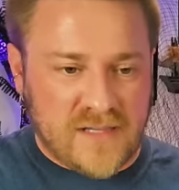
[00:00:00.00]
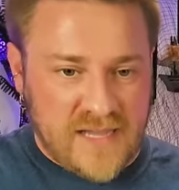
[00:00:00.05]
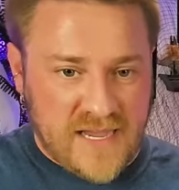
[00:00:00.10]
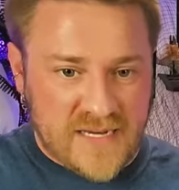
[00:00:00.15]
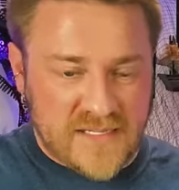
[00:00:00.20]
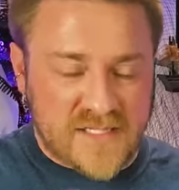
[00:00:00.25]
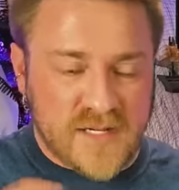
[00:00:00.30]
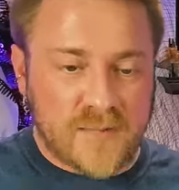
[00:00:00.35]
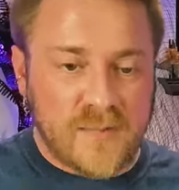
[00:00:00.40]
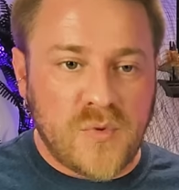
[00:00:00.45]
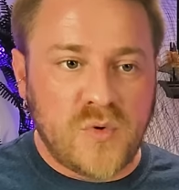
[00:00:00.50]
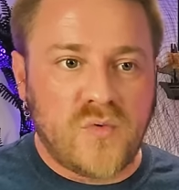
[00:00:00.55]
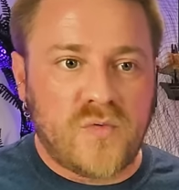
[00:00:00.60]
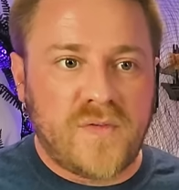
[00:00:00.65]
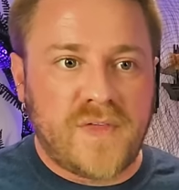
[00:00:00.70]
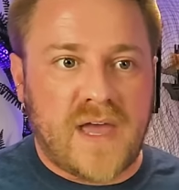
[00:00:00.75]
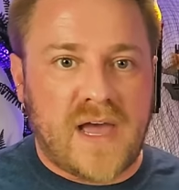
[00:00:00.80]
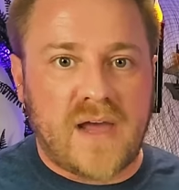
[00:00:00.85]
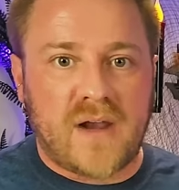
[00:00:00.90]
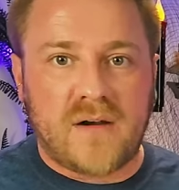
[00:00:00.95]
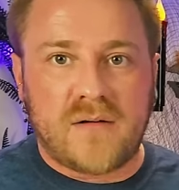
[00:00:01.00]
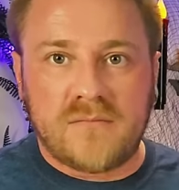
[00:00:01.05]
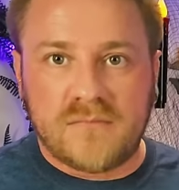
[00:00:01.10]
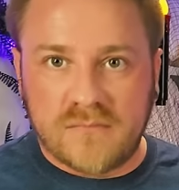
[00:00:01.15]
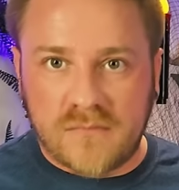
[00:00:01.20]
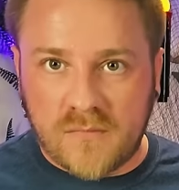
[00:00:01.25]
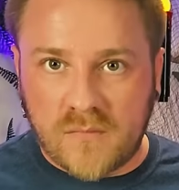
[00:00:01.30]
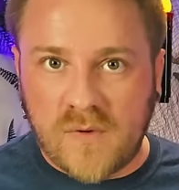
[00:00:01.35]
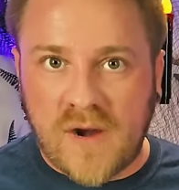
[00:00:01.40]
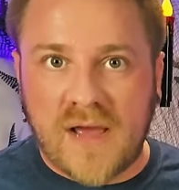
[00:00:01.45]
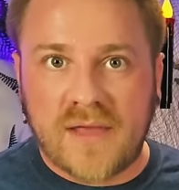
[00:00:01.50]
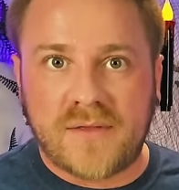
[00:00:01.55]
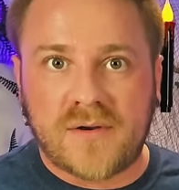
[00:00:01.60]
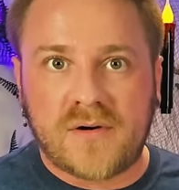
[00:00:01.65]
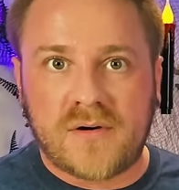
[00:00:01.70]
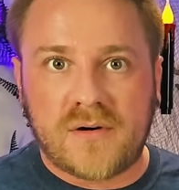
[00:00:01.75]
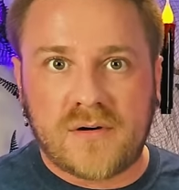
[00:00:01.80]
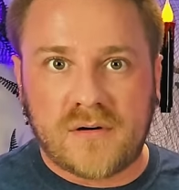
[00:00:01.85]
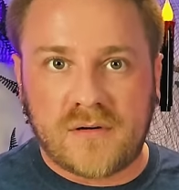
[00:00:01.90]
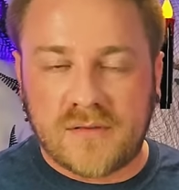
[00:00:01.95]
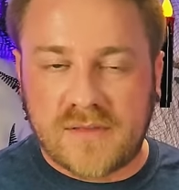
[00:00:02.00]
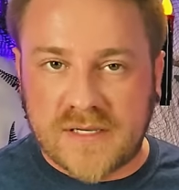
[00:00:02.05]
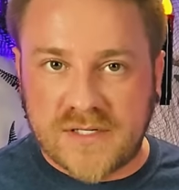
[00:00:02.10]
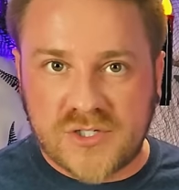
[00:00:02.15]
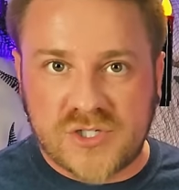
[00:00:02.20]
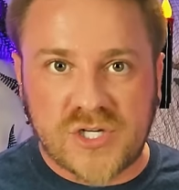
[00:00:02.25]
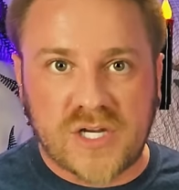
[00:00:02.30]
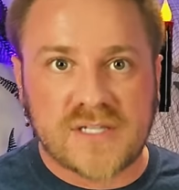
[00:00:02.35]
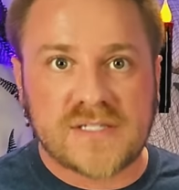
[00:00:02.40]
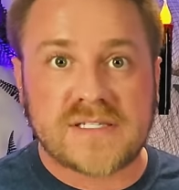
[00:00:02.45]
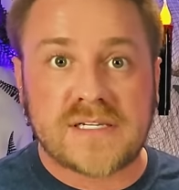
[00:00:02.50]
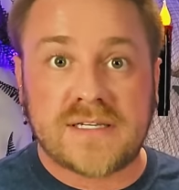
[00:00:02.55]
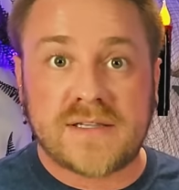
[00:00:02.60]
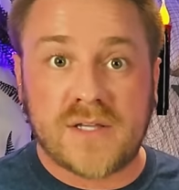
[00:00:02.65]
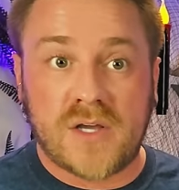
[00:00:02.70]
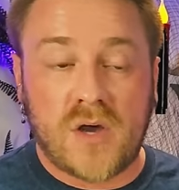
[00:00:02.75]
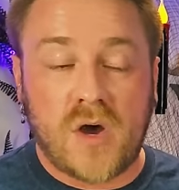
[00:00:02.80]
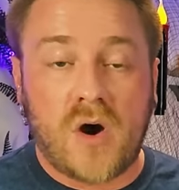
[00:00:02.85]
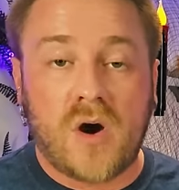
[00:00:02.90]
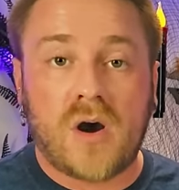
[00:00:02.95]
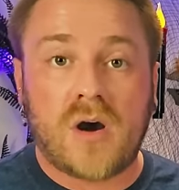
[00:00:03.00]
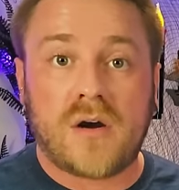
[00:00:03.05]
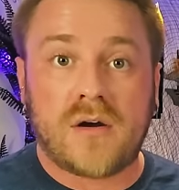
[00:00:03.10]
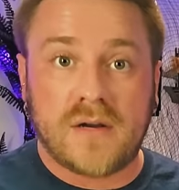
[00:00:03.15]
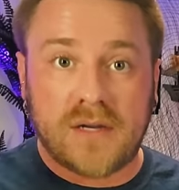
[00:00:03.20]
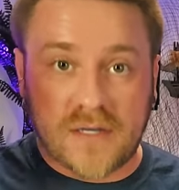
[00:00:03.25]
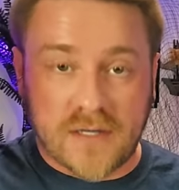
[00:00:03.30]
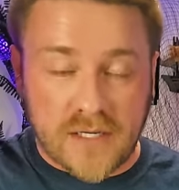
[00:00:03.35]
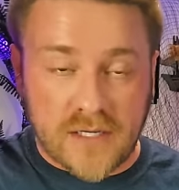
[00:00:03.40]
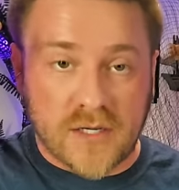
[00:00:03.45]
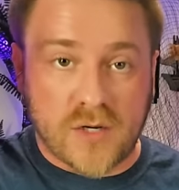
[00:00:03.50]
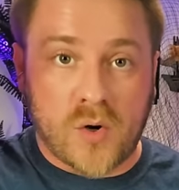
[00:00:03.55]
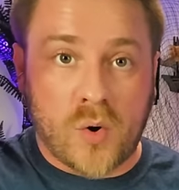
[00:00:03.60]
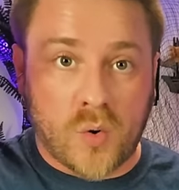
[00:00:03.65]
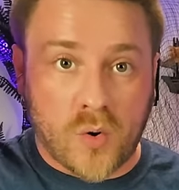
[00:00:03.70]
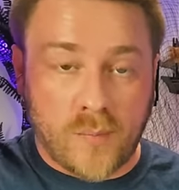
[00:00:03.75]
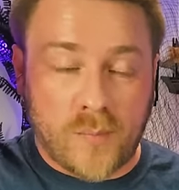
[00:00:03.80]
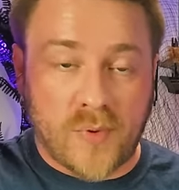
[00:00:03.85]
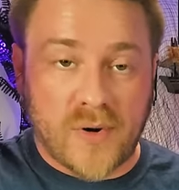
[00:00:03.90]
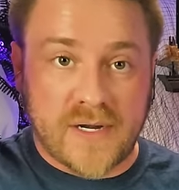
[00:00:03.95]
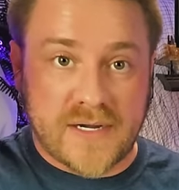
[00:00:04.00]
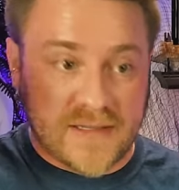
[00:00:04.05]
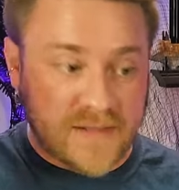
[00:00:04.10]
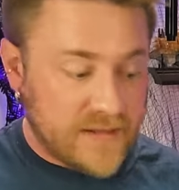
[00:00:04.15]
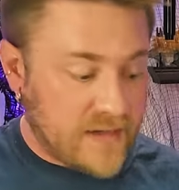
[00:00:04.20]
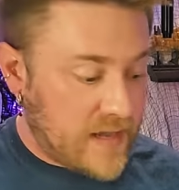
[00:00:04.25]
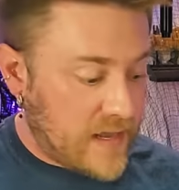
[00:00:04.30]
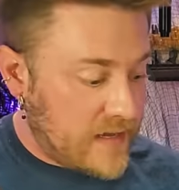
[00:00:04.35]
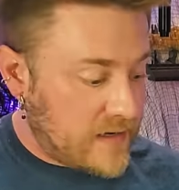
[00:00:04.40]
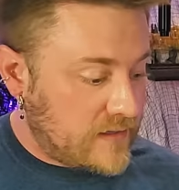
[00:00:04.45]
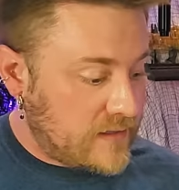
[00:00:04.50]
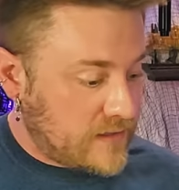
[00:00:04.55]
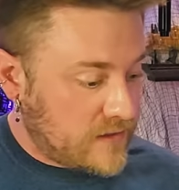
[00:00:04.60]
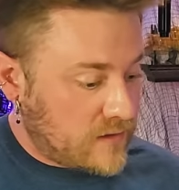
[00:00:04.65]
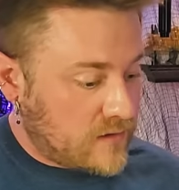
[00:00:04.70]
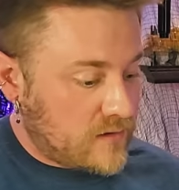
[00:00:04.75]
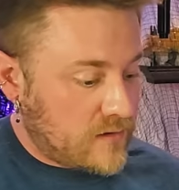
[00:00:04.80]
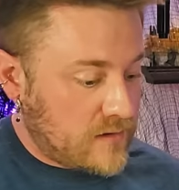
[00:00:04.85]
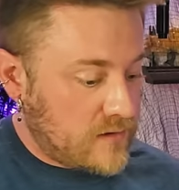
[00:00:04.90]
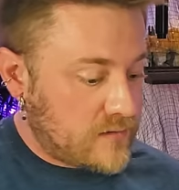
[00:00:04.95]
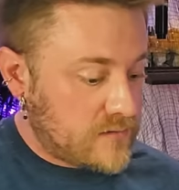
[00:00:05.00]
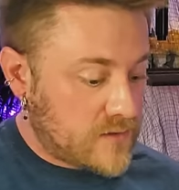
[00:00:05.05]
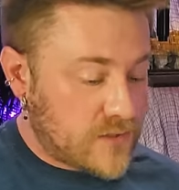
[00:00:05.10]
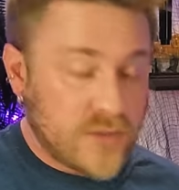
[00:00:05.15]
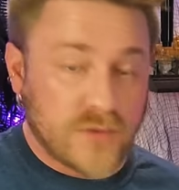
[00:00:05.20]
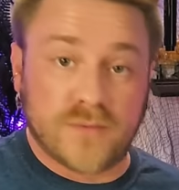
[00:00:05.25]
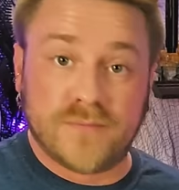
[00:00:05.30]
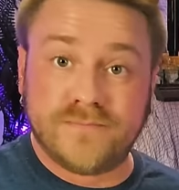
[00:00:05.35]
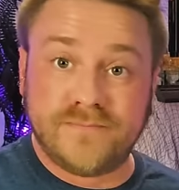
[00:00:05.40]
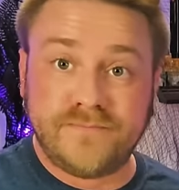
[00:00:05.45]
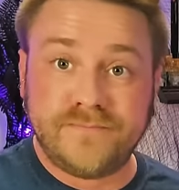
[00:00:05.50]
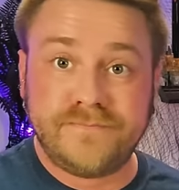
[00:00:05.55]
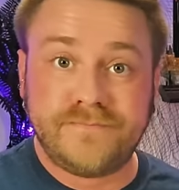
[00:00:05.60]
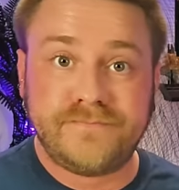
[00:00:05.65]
And to move that rather than just in the heart, incorporating the head here too.